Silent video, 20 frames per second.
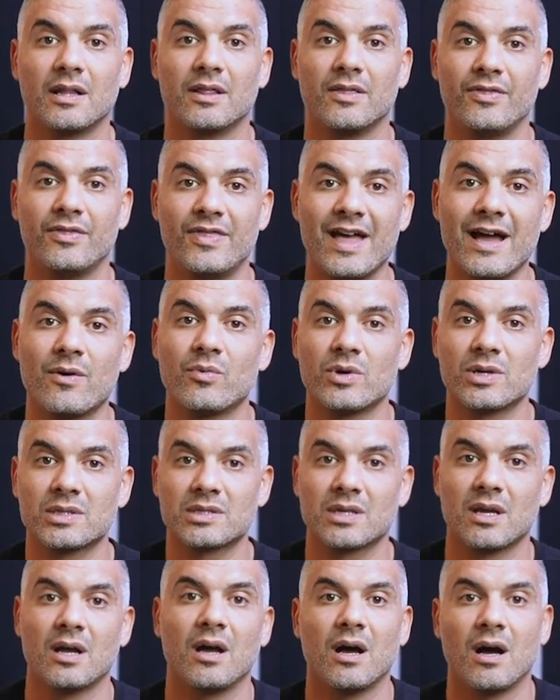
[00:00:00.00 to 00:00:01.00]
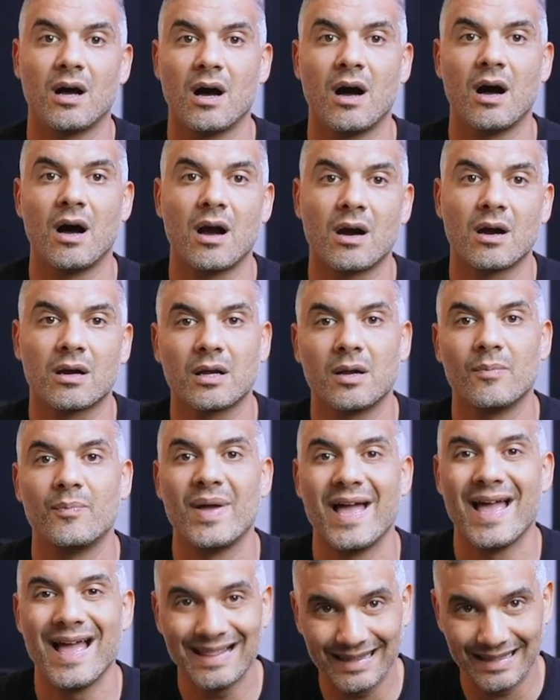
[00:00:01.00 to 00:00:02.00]
That was our
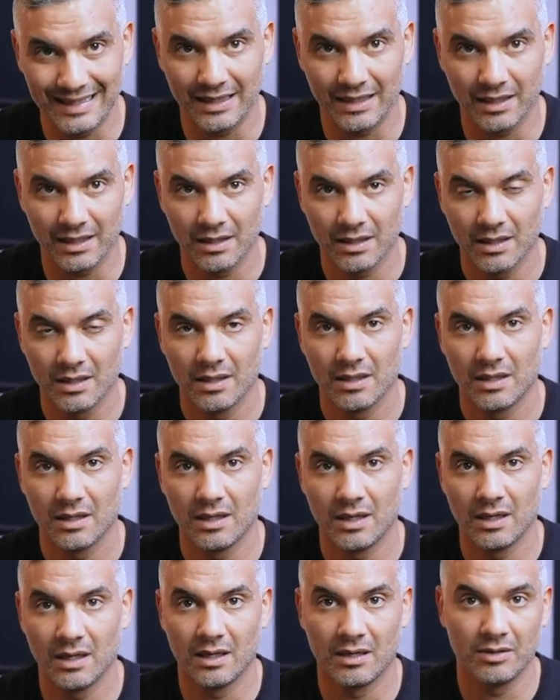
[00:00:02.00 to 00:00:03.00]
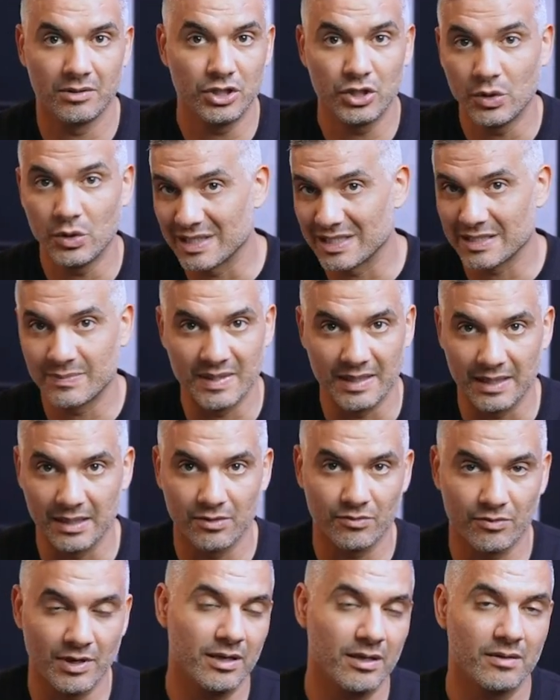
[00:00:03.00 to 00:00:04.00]
compelling USP,
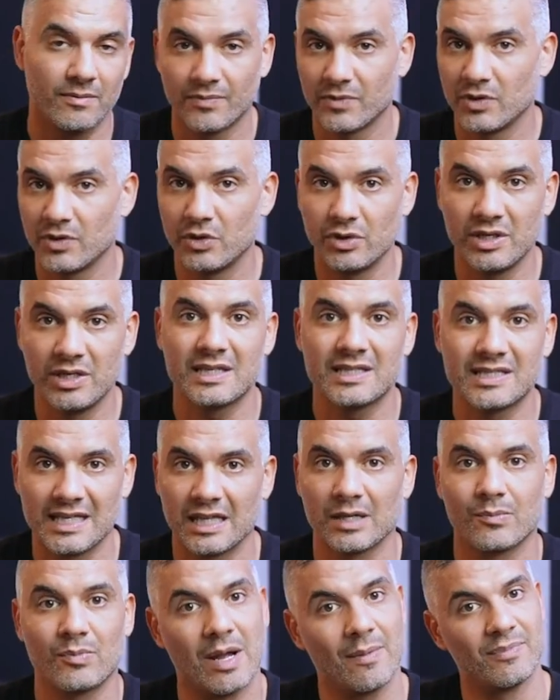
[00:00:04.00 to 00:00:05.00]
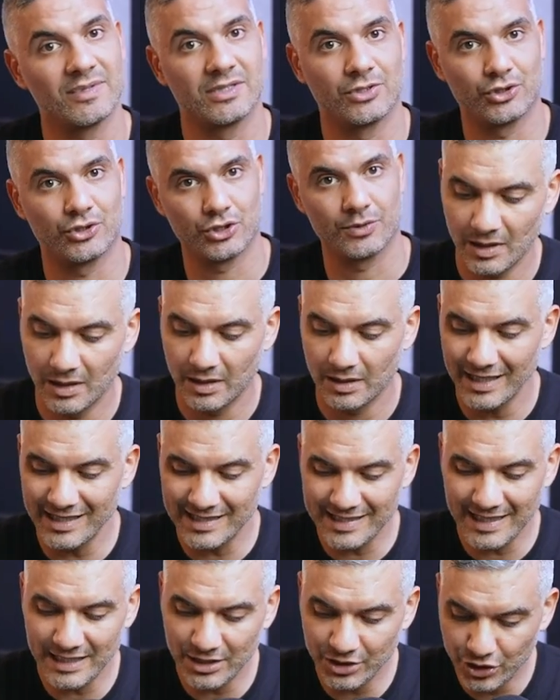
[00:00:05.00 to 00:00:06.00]
right? Unique selling proposition. Let's
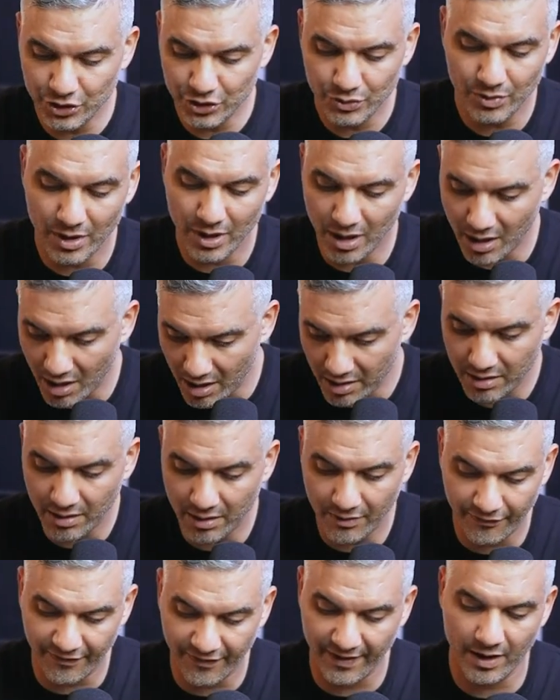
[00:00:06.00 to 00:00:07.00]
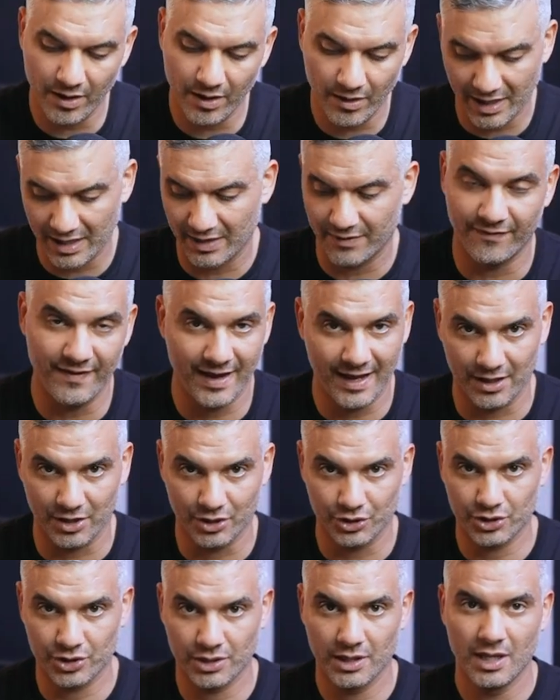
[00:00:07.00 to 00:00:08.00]
get into unfair
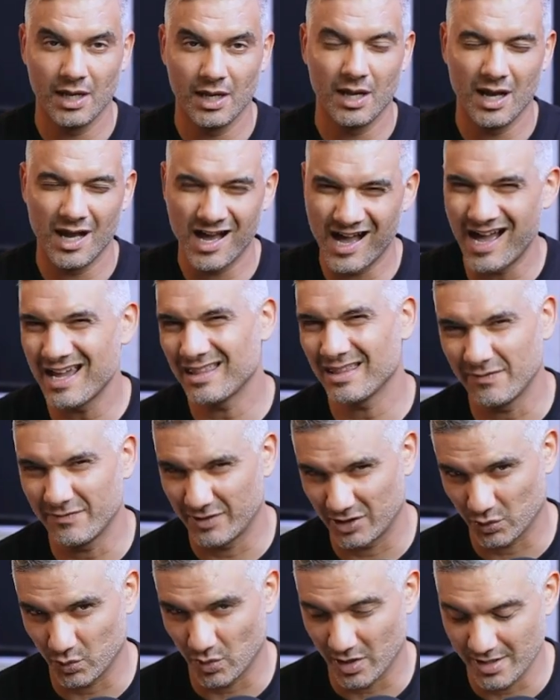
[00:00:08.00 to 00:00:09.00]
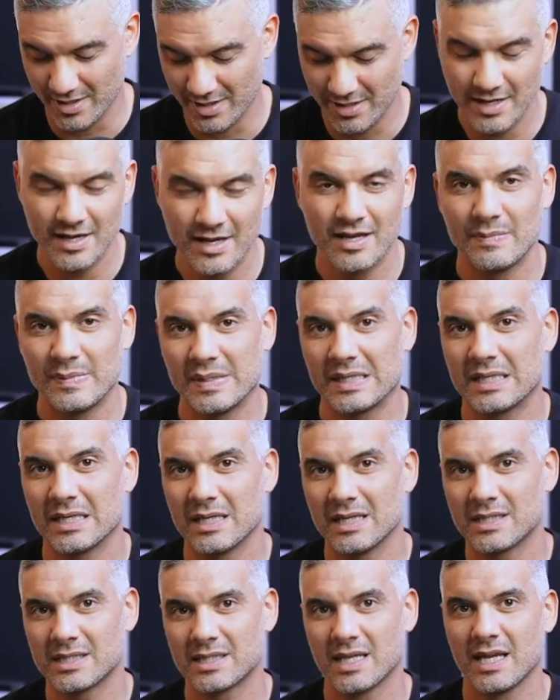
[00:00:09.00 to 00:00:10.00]
advantage. I love this one
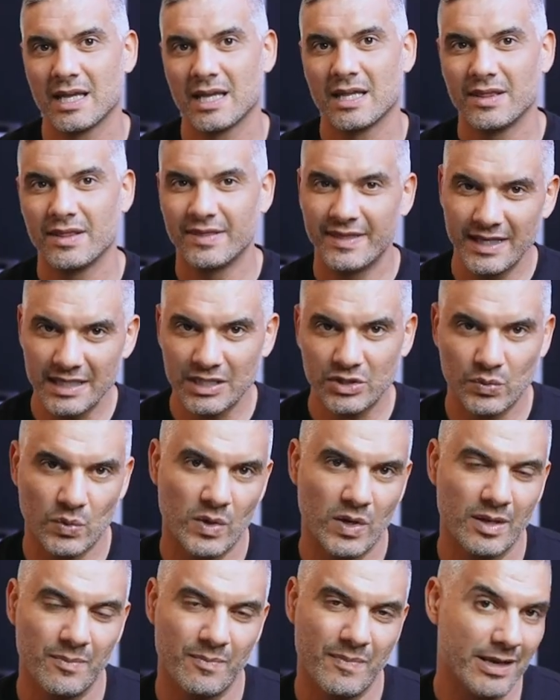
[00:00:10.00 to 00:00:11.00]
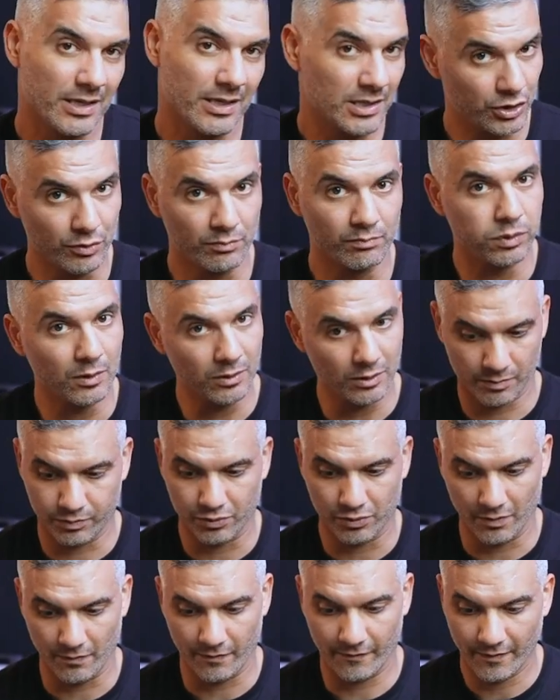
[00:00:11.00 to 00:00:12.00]
because this one makes you
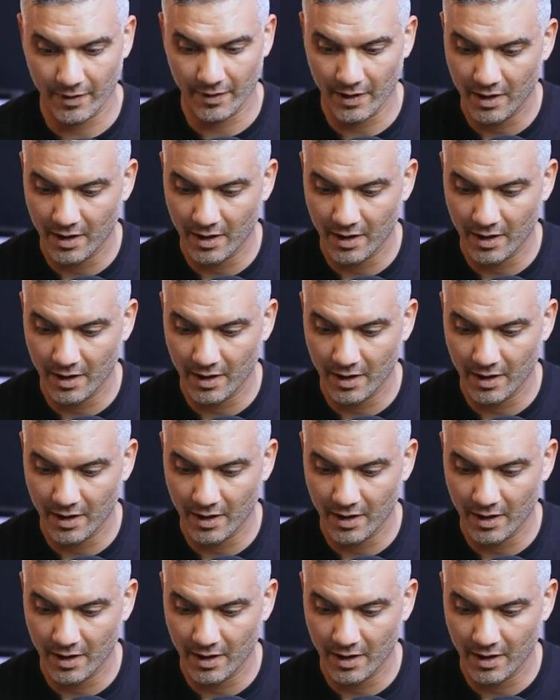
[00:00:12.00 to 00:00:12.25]
bulletproof.